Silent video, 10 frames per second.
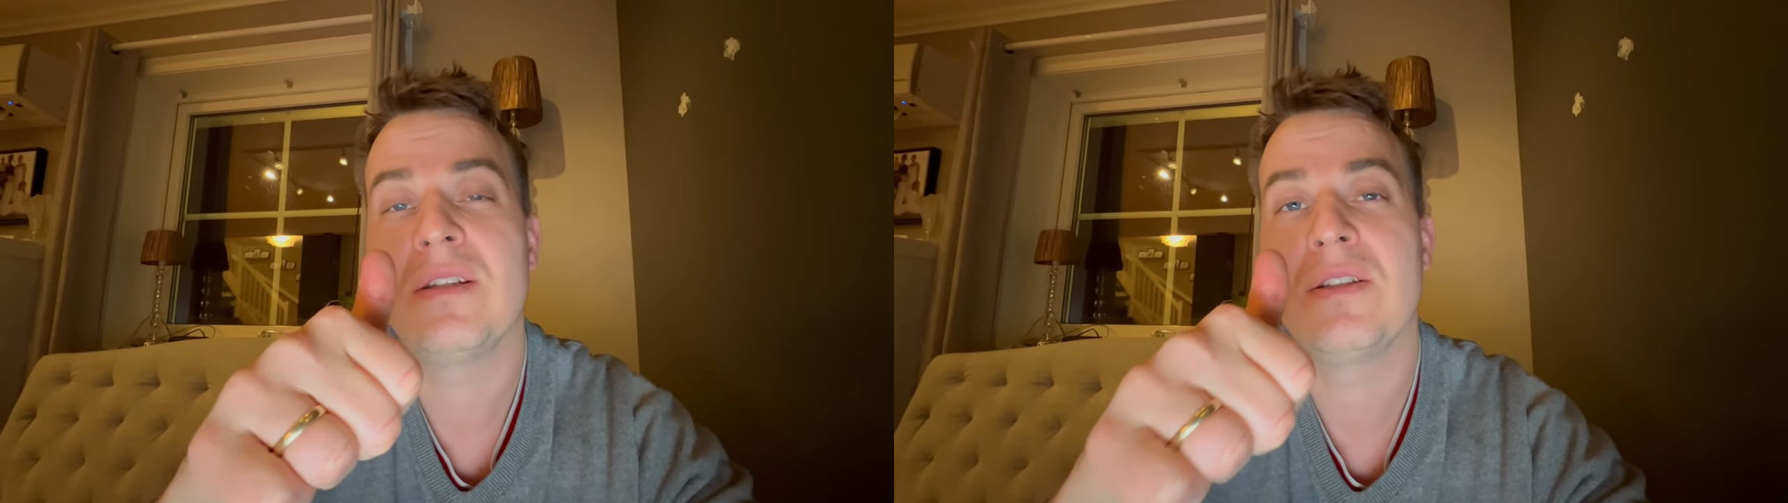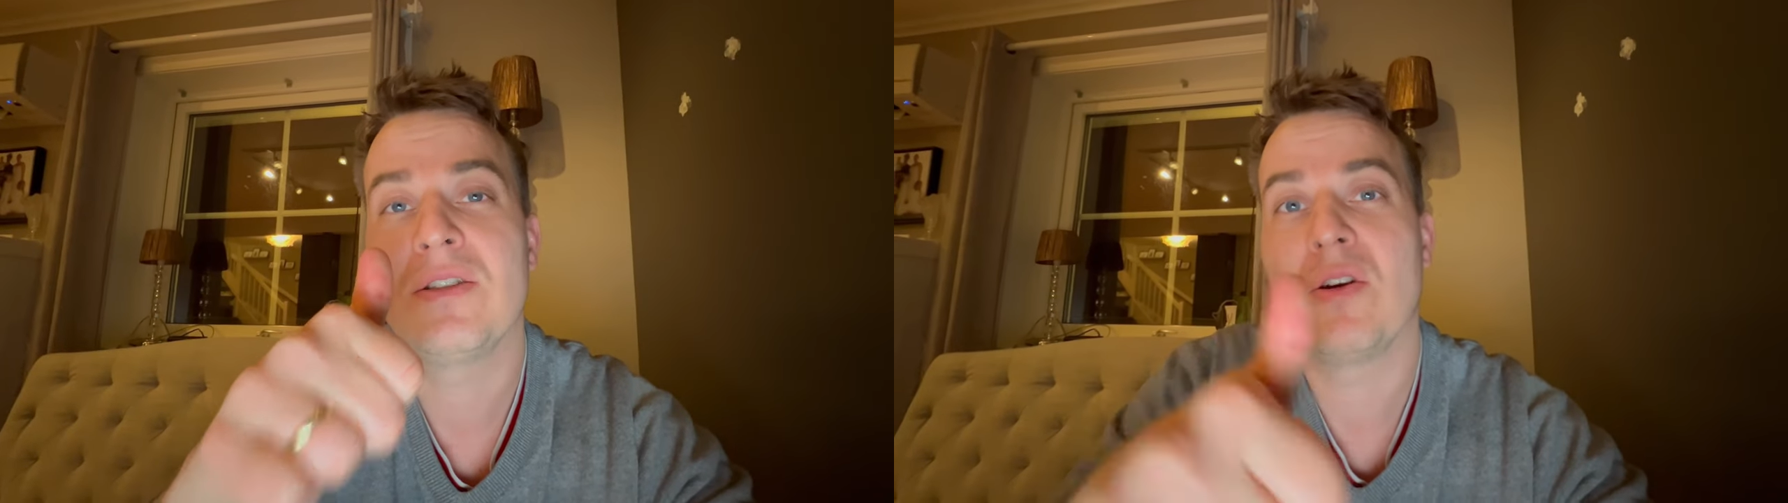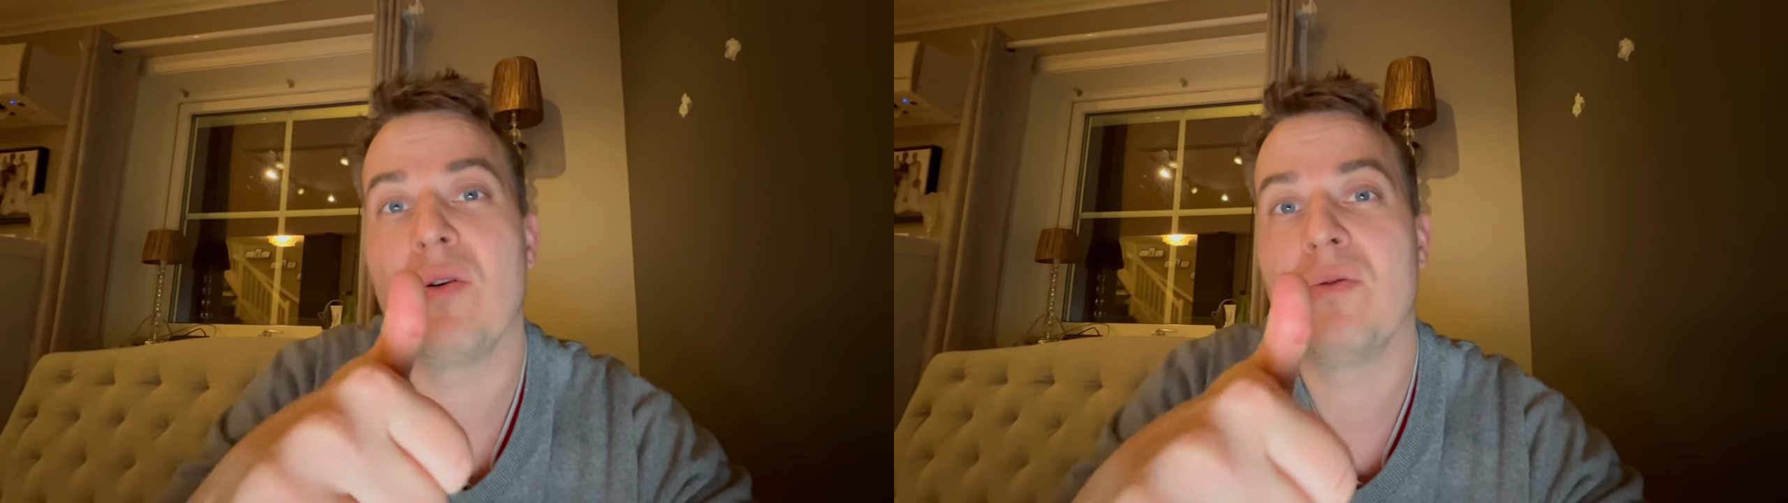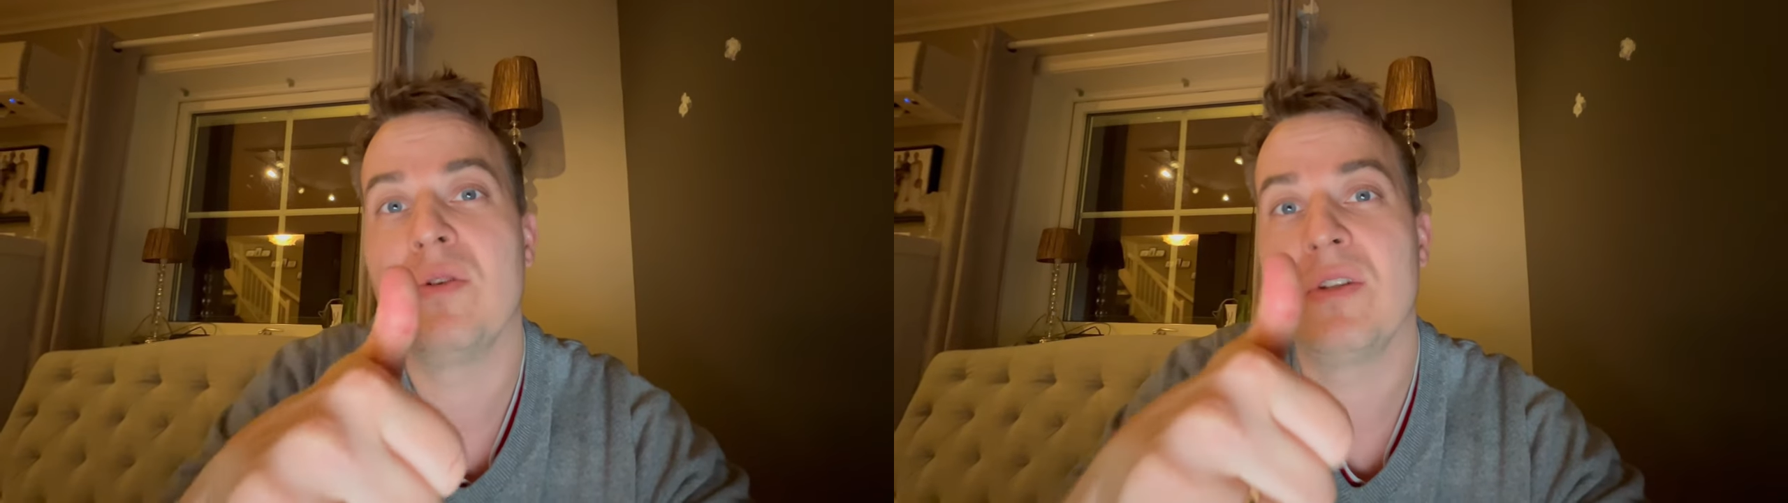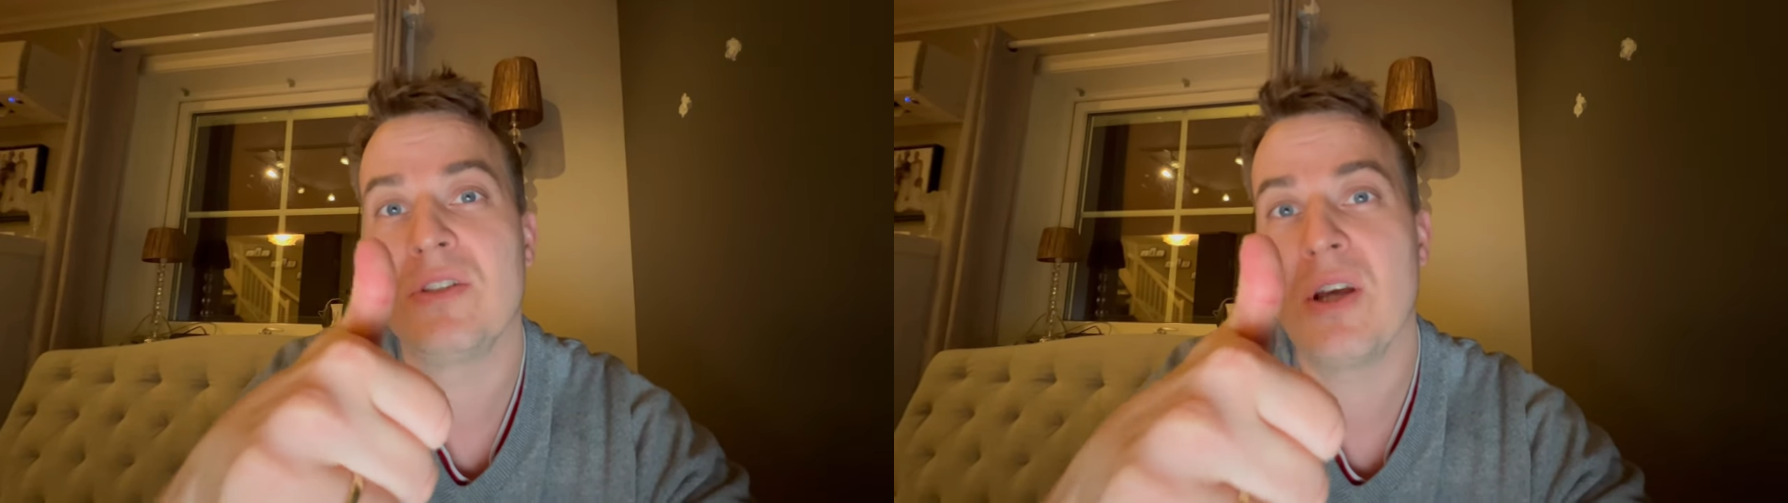So
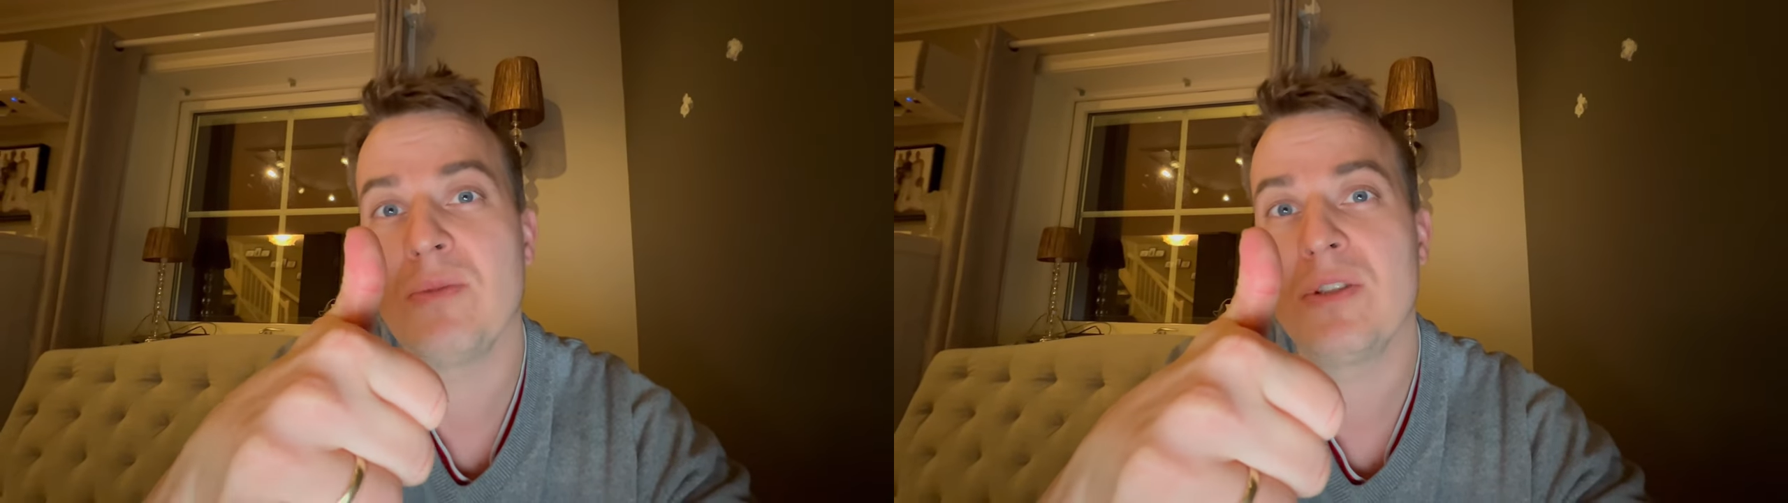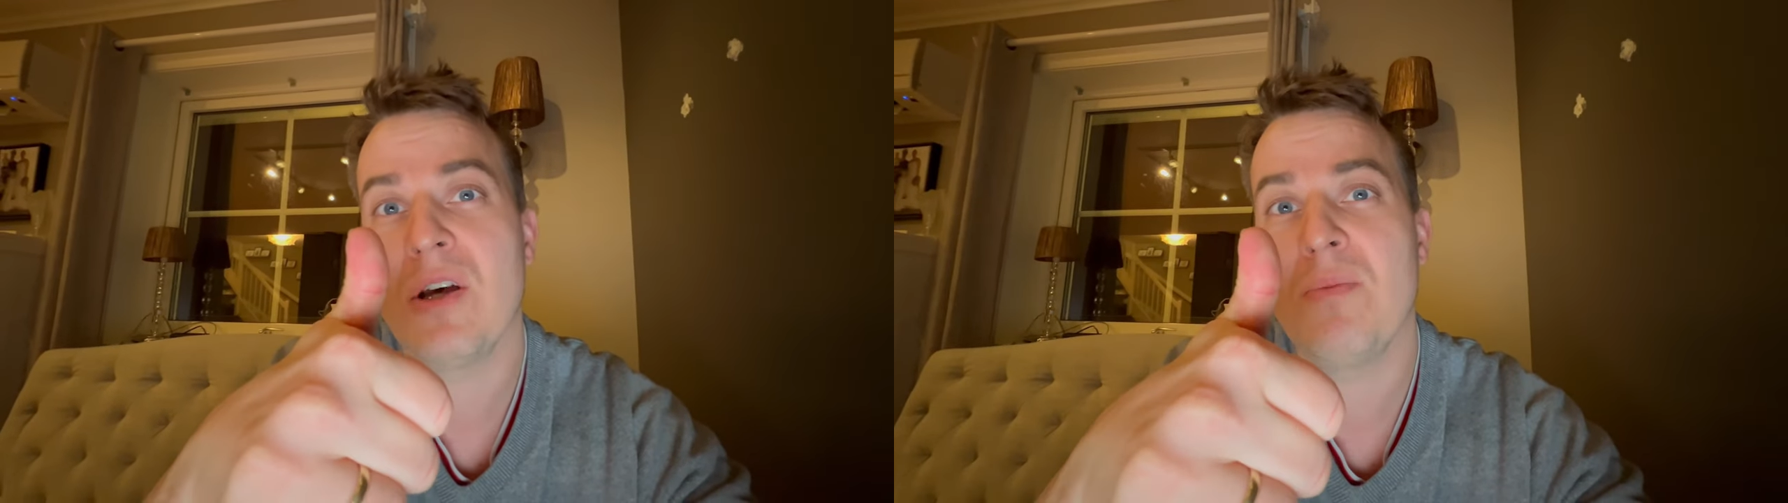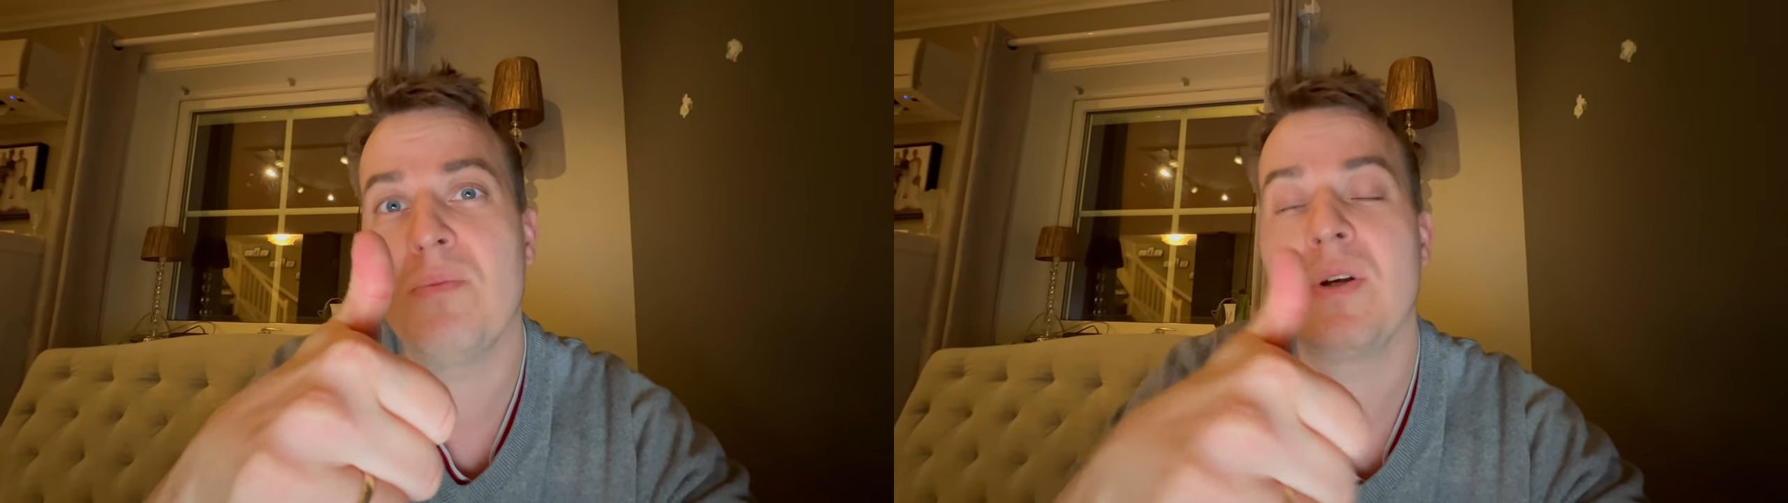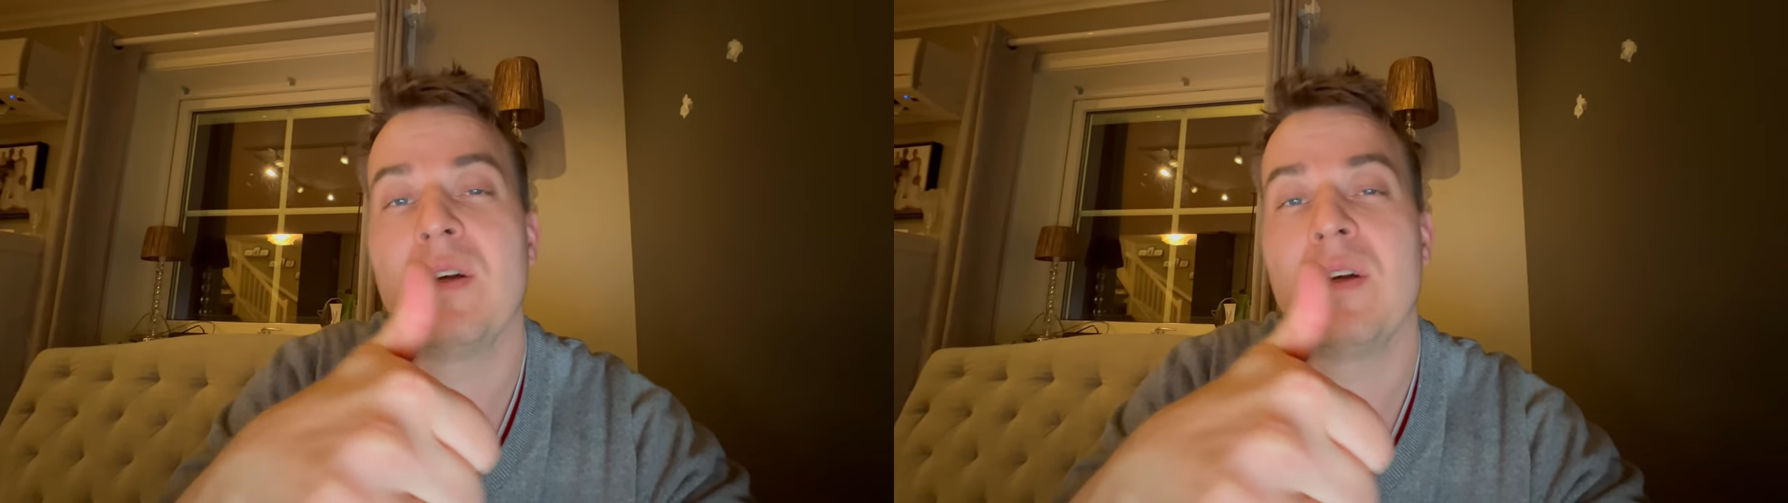thumbs up